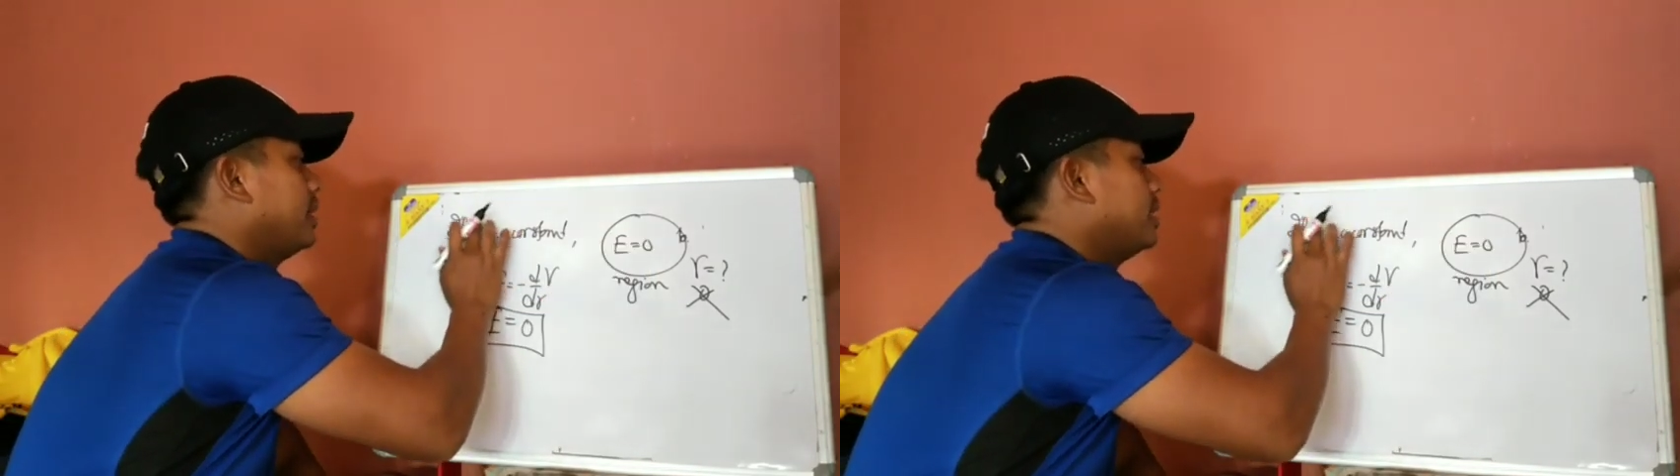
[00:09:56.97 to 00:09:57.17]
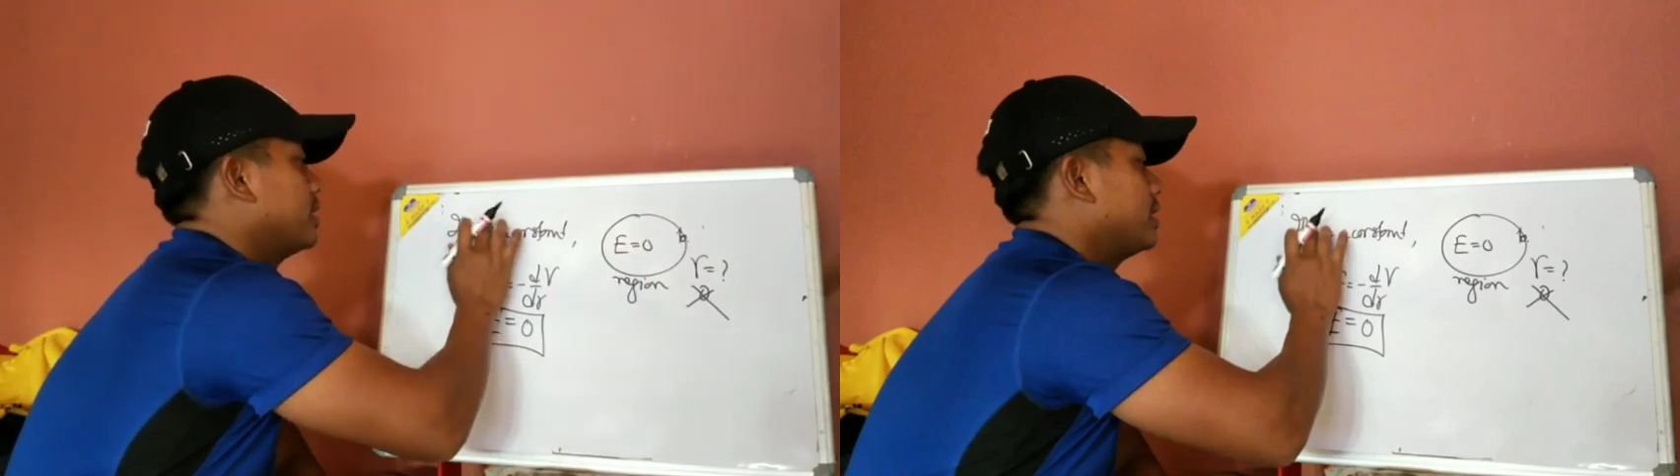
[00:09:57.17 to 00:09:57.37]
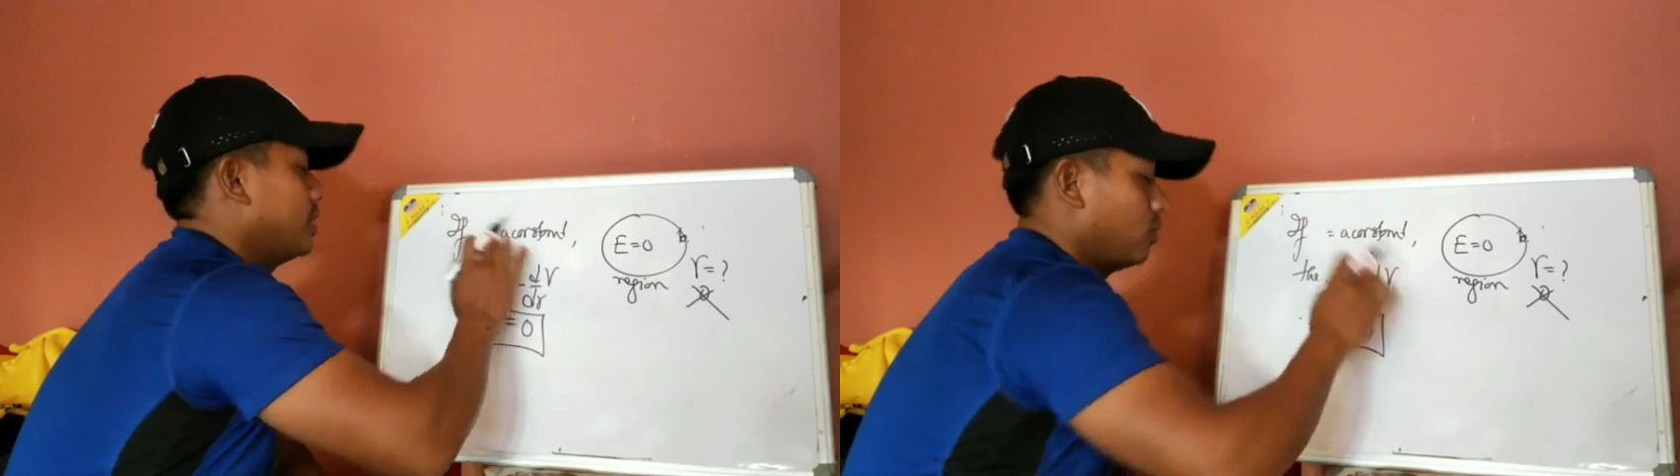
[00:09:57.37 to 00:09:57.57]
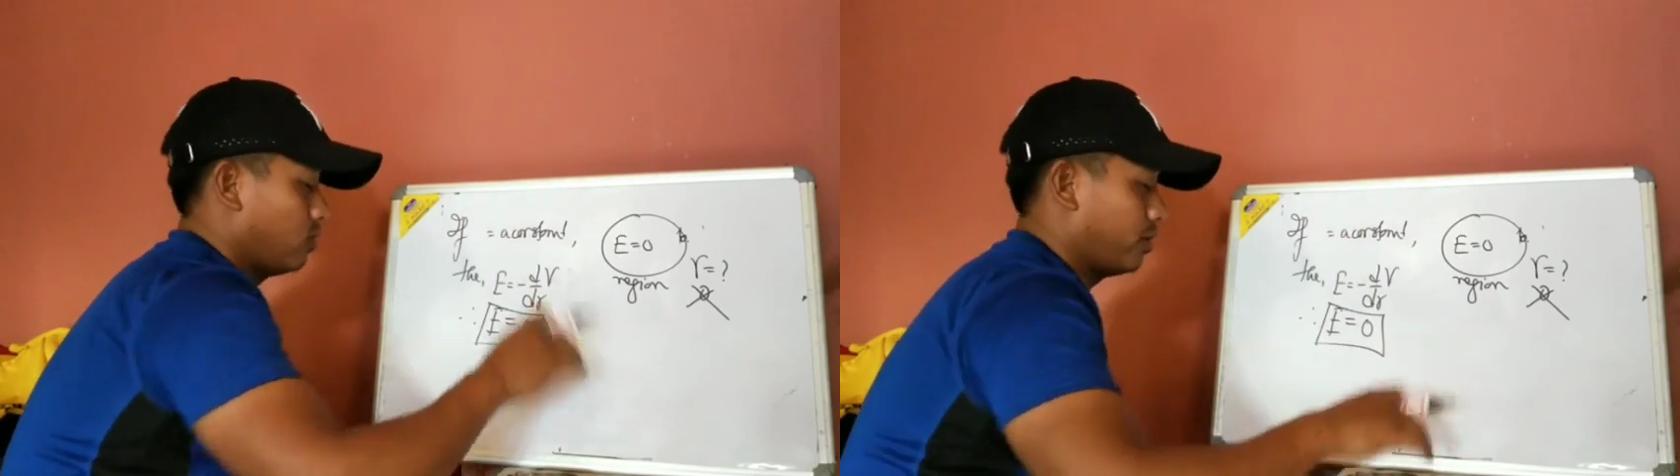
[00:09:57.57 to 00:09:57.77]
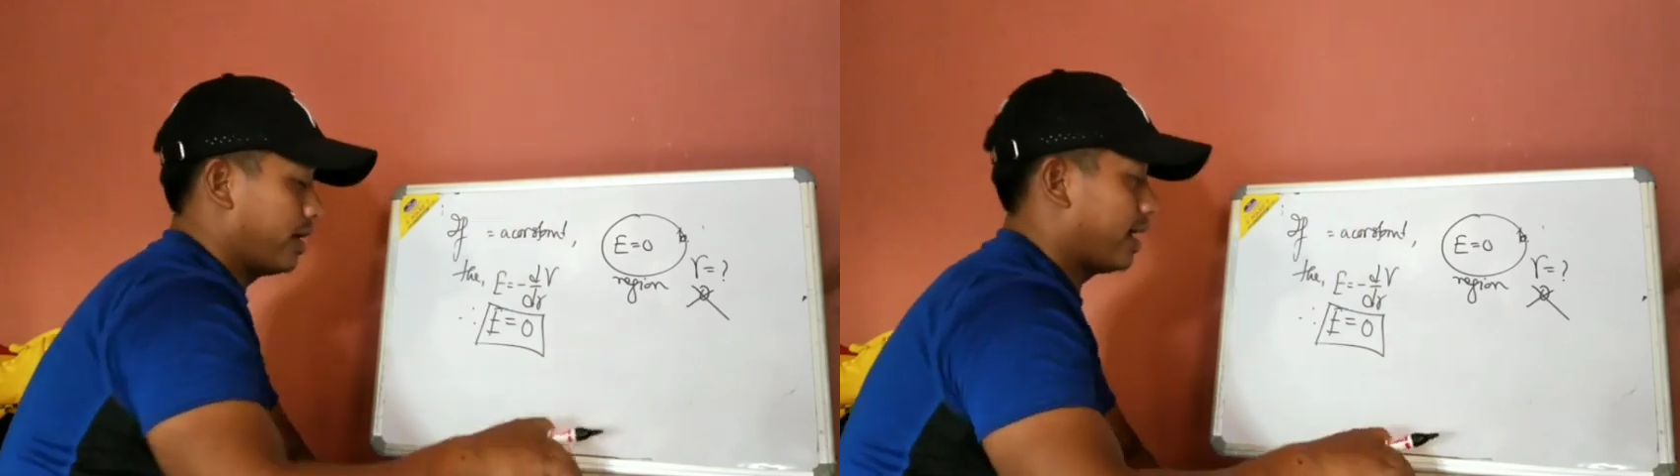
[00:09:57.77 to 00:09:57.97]
E is
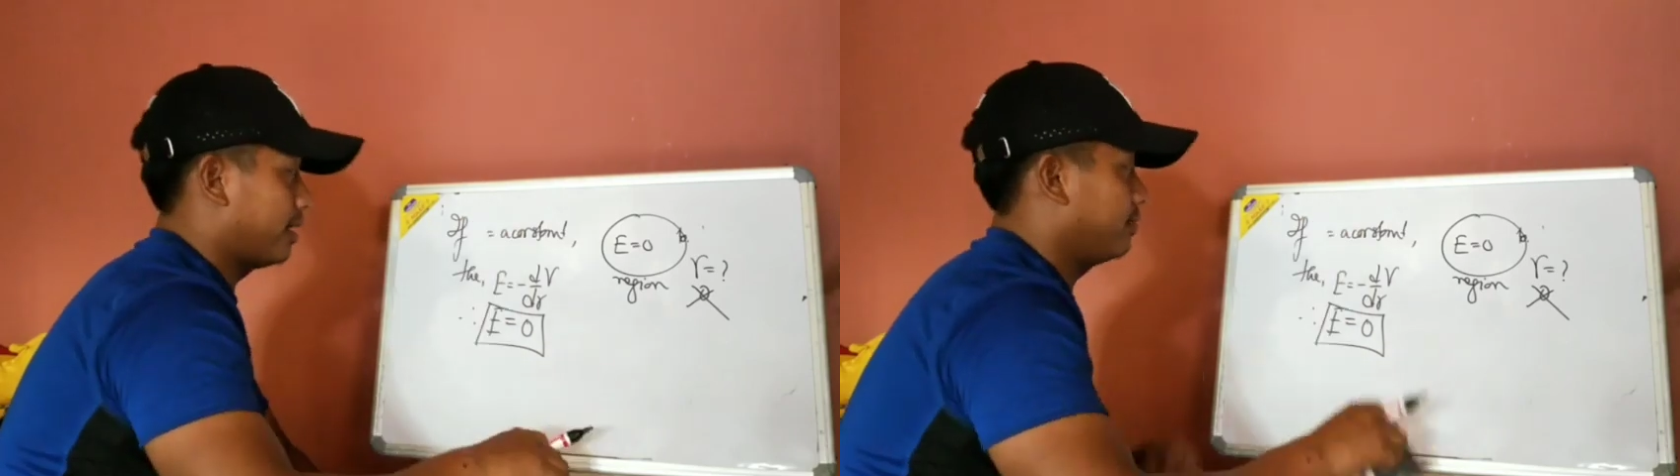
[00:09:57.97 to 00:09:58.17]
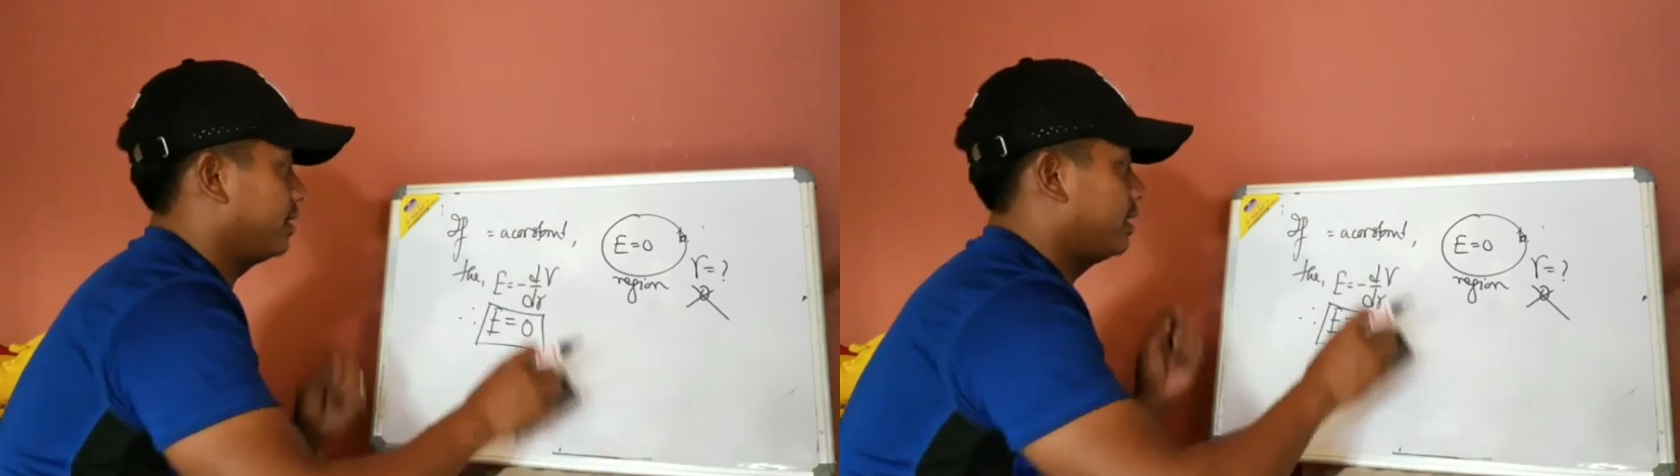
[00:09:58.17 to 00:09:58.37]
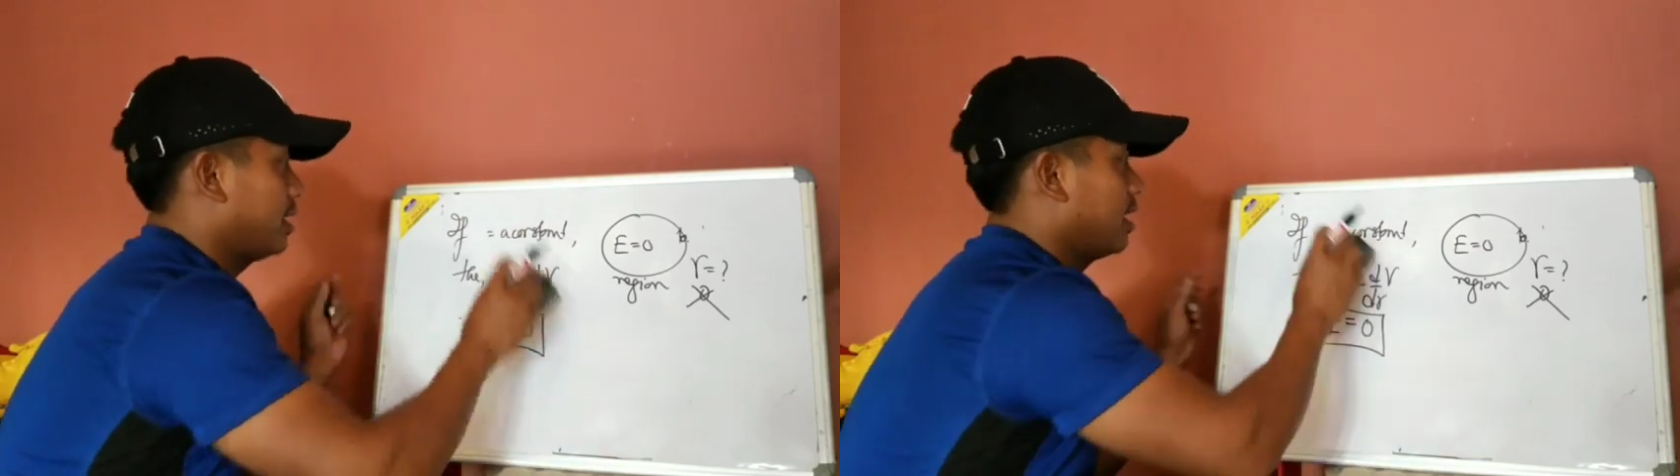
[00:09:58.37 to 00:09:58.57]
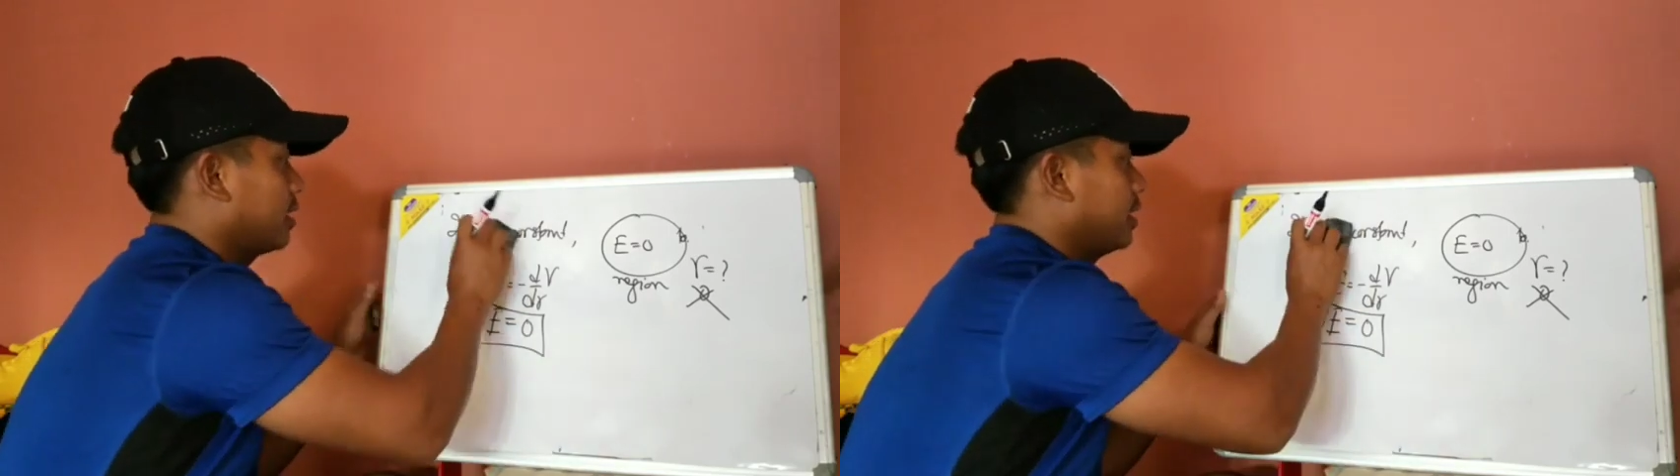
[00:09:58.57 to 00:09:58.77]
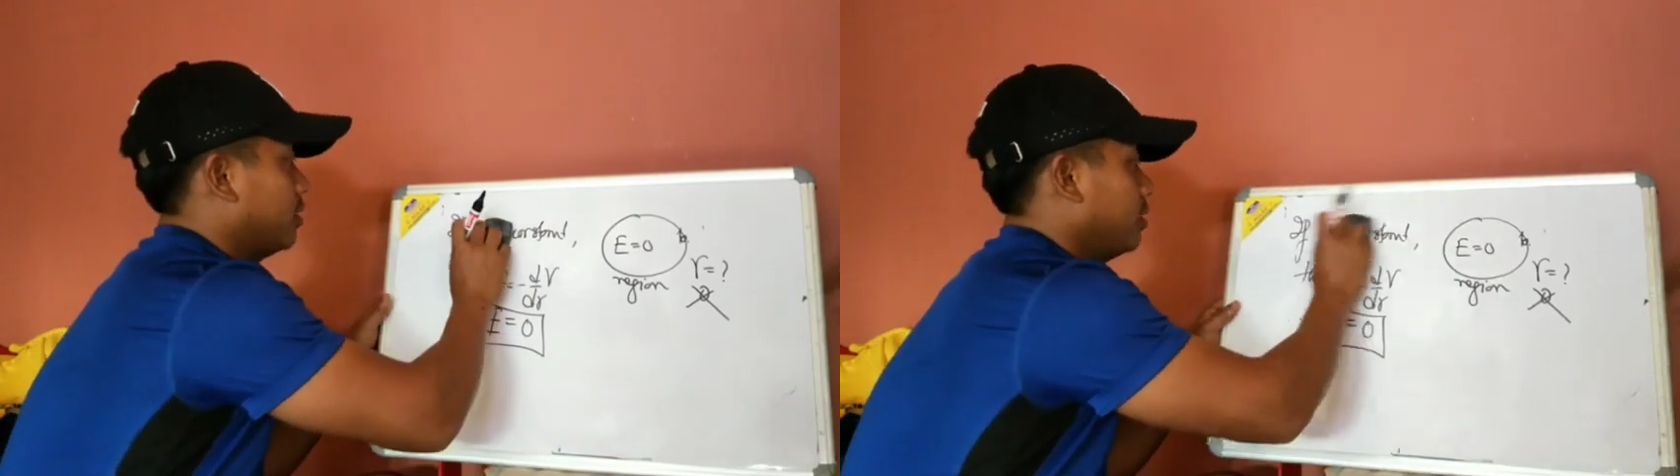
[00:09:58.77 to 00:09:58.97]
0 oi havenina,
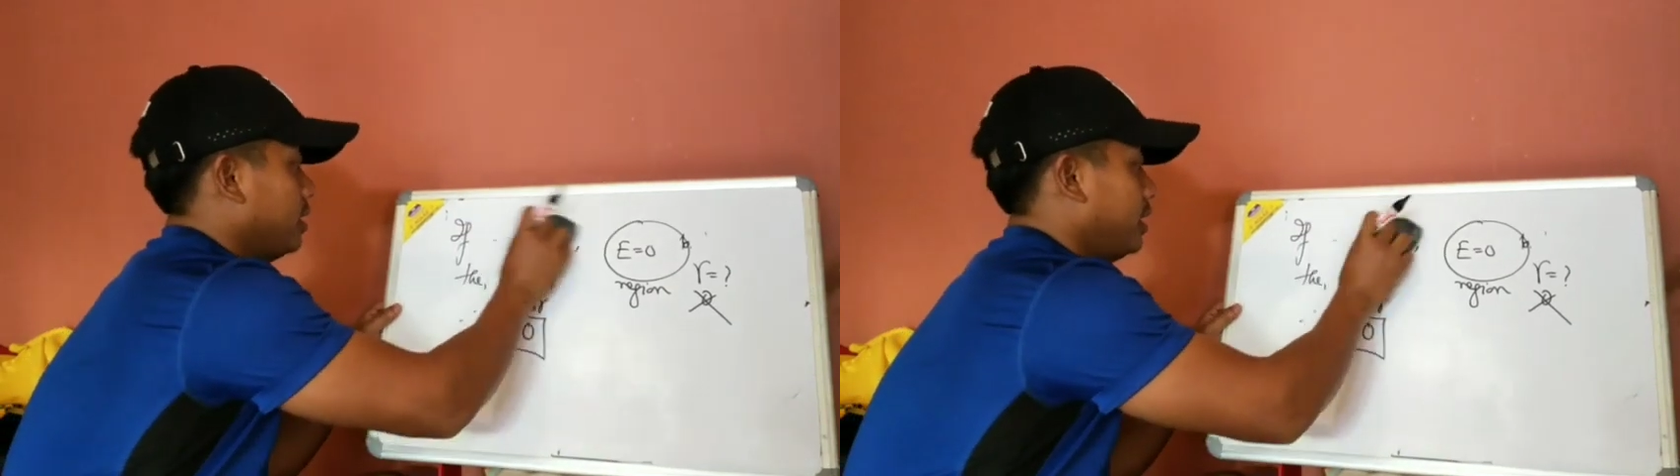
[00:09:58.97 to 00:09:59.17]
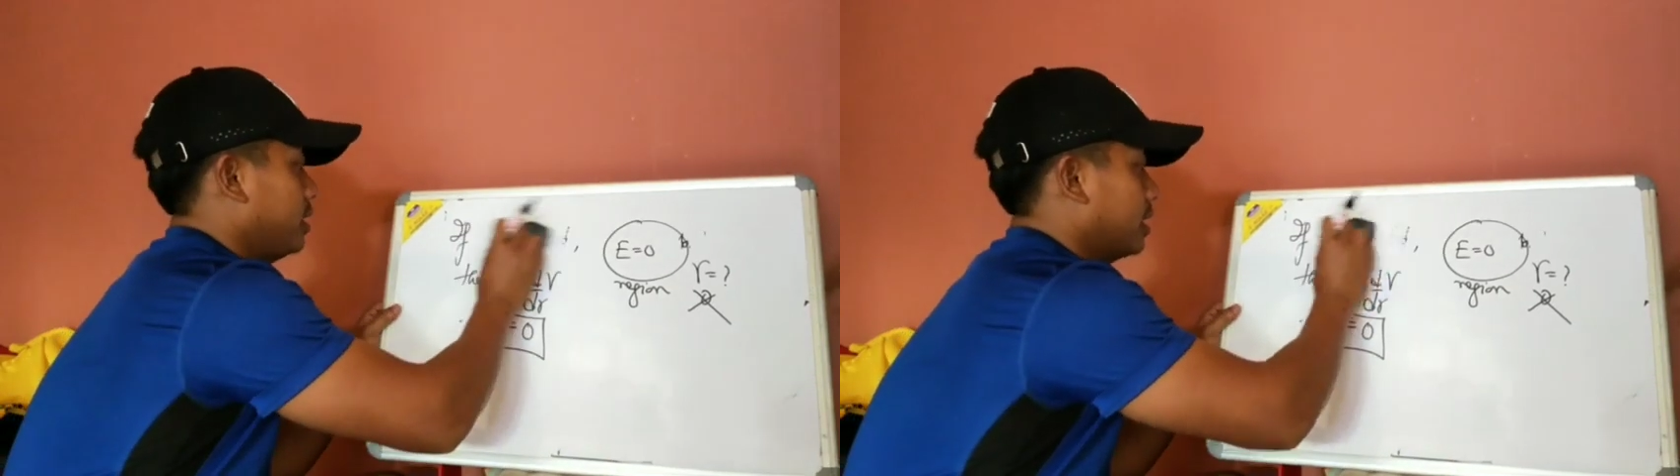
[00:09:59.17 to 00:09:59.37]
Kadorani,